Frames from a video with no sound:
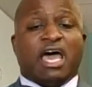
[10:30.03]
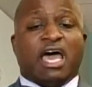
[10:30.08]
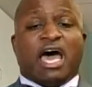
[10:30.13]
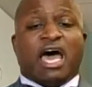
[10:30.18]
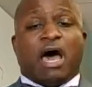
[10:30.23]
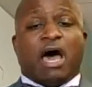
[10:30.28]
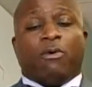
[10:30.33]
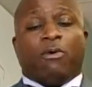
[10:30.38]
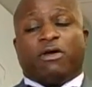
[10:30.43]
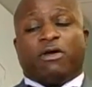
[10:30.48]

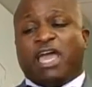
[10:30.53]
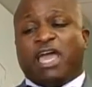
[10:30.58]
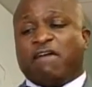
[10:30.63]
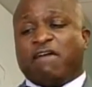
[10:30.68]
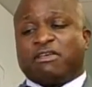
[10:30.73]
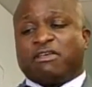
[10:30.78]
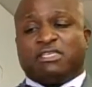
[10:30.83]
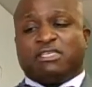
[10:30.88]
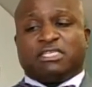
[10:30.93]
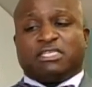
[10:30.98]
I will
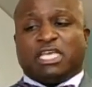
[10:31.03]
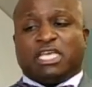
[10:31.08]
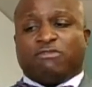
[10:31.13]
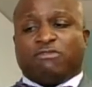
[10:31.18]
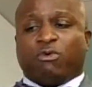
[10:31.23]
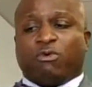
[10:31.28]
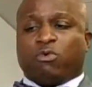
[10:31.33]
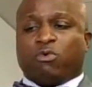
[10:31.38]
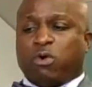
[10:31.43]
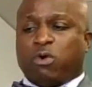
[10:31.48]
have
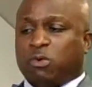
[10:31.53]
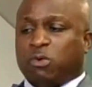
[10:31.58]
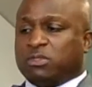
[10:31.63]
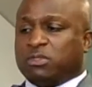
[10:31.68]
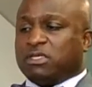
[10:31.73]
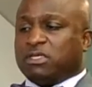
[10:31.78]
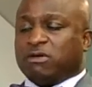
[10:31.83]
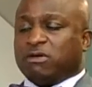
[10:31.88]
successful quotes